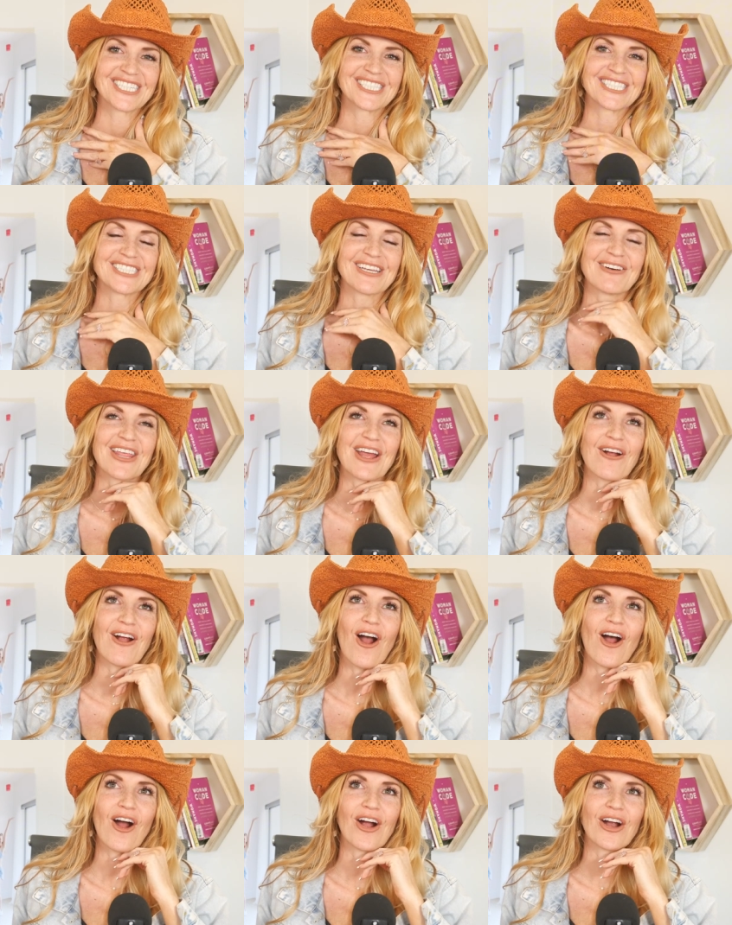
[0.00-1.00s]
So
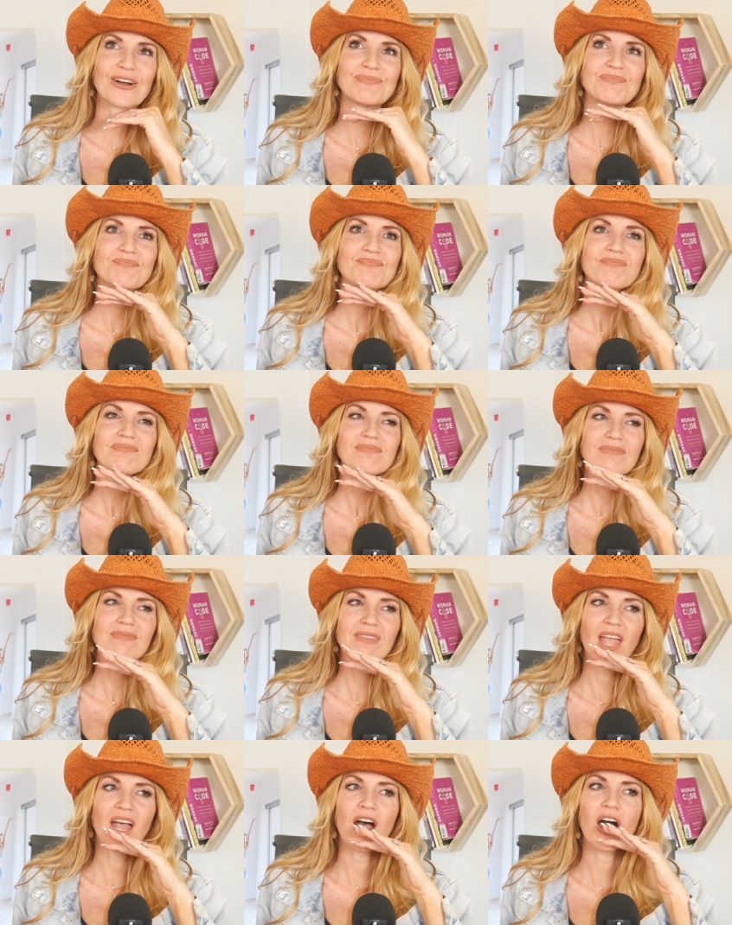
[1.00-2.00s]
there are
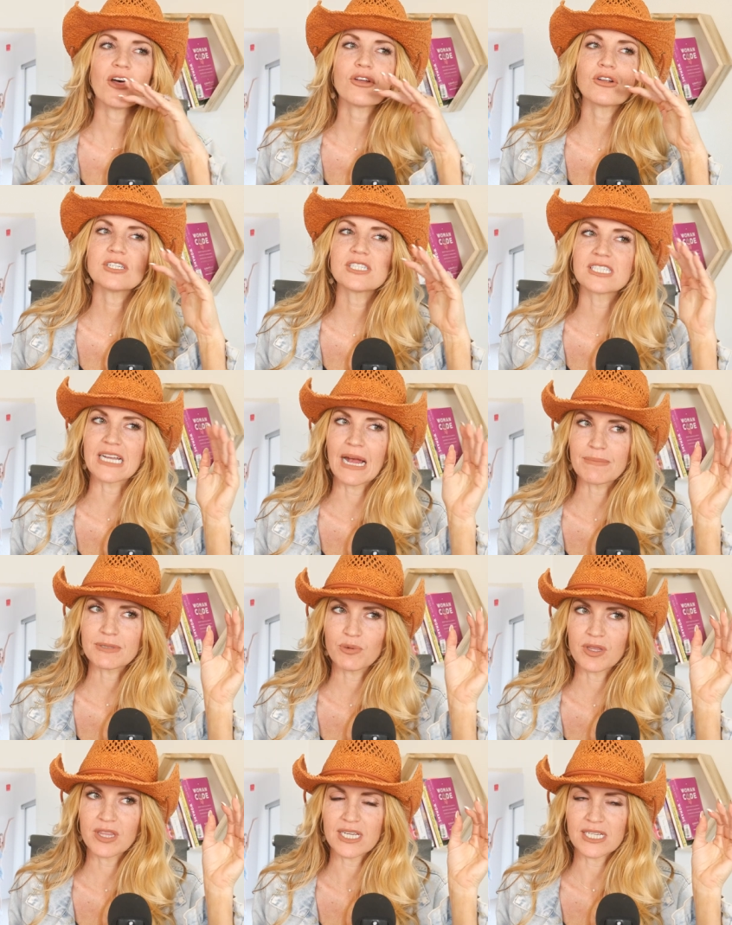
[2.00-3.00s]
other
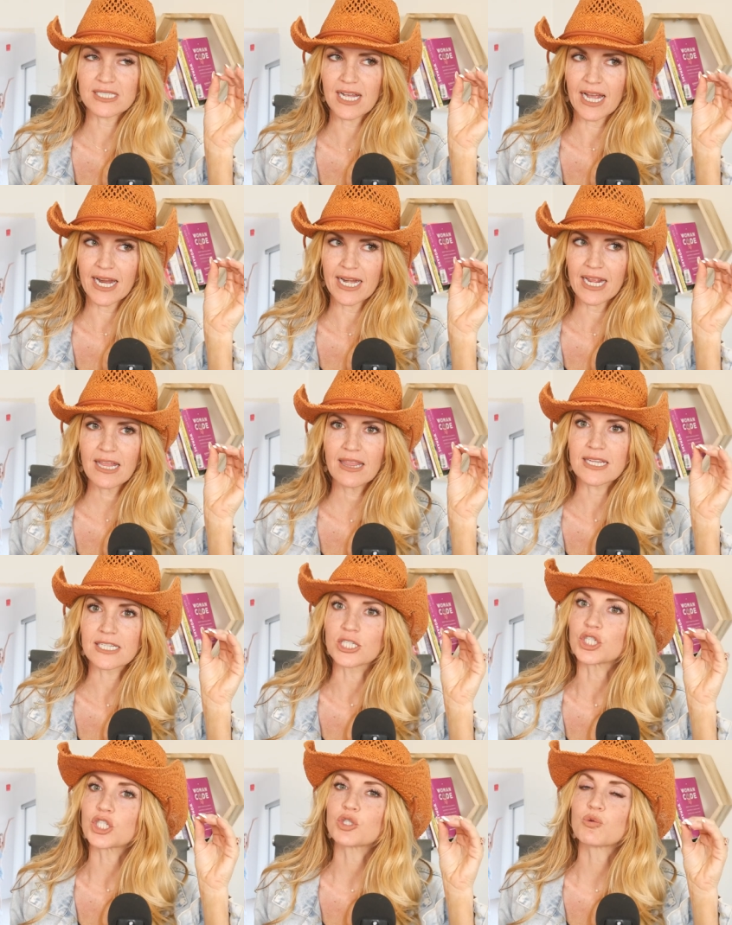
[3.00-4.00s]
steps with anxiety,
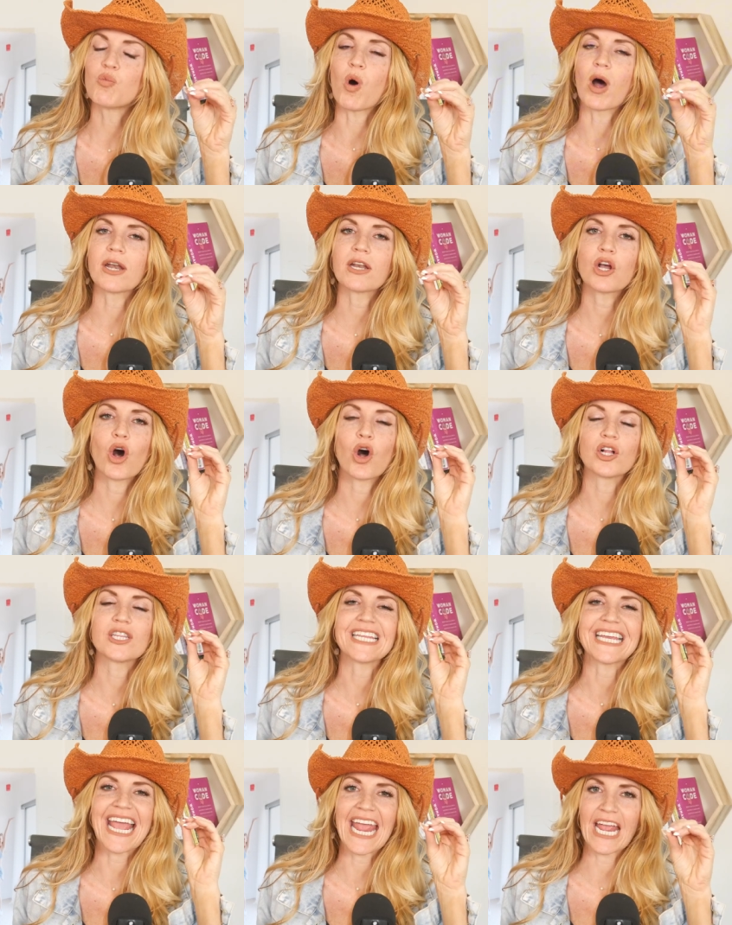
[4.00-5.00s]
this is just one
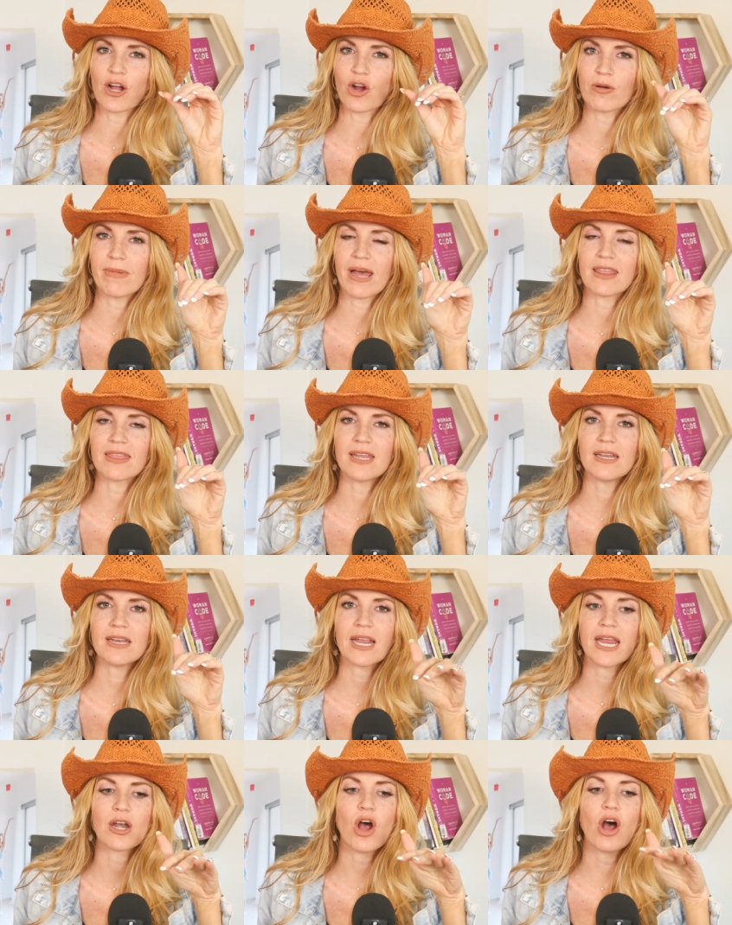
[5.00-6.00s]
called the anchor
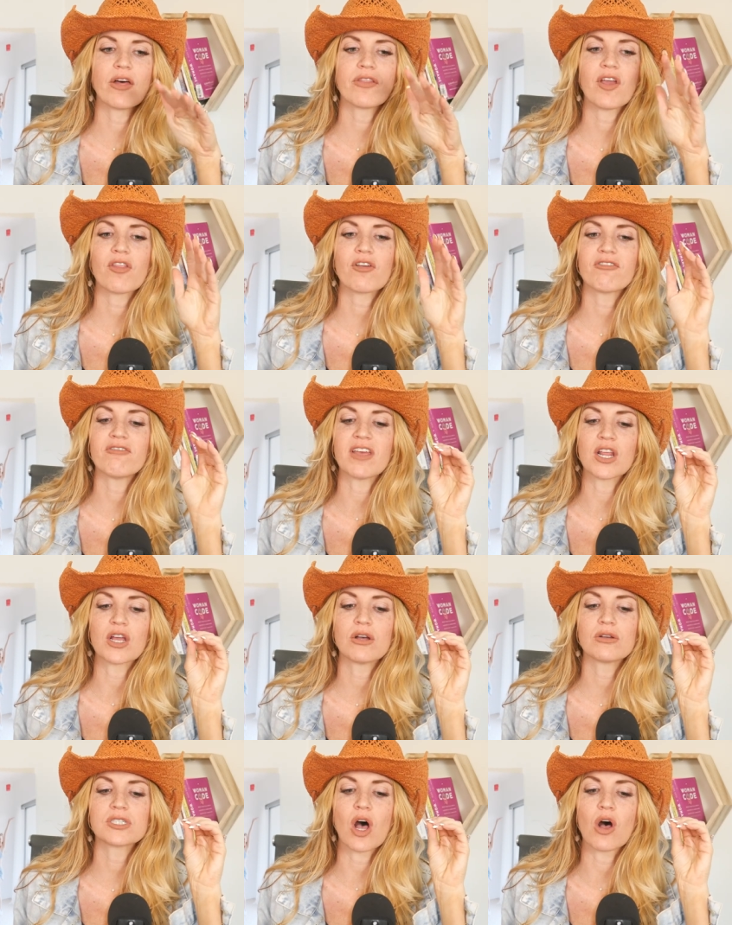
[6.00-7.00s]
method, and on the other
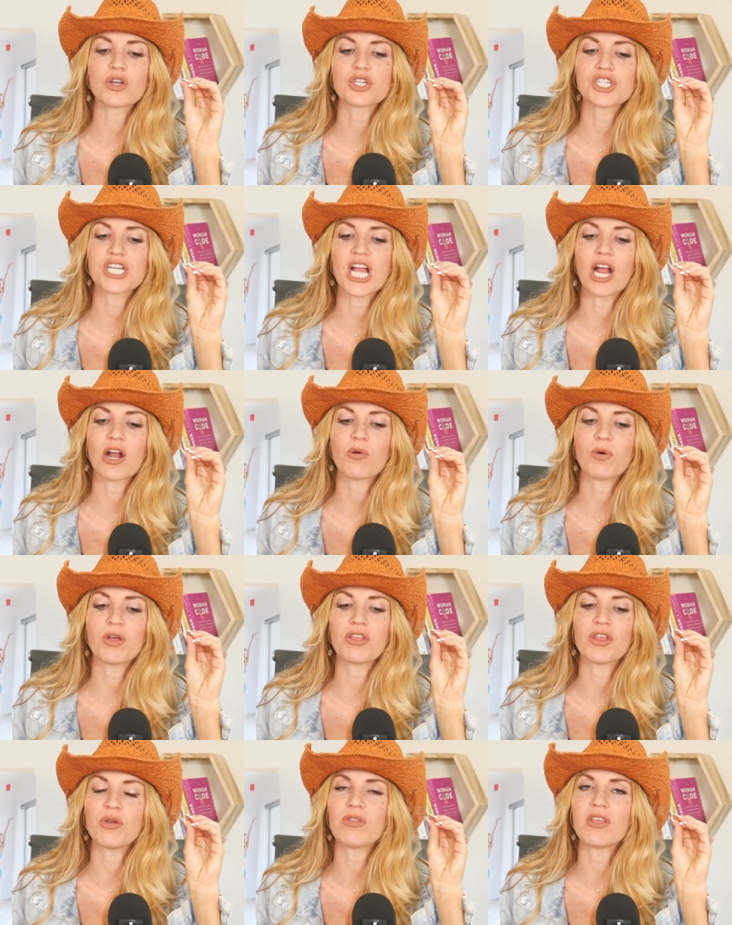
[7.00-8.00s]
videos, I'll share
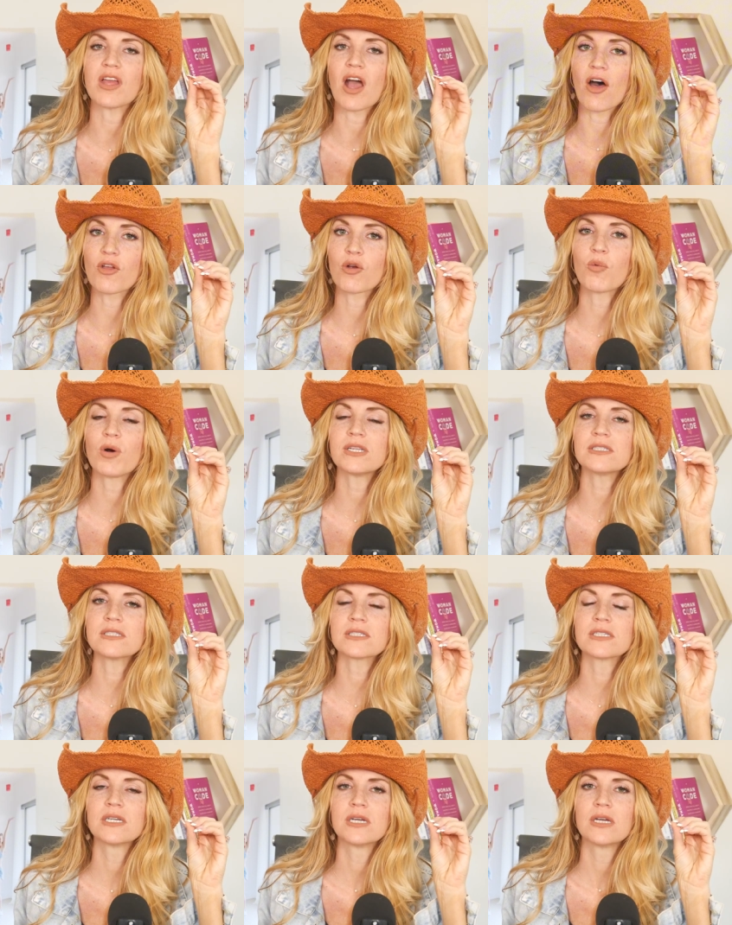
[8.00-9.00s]
with you the other ones.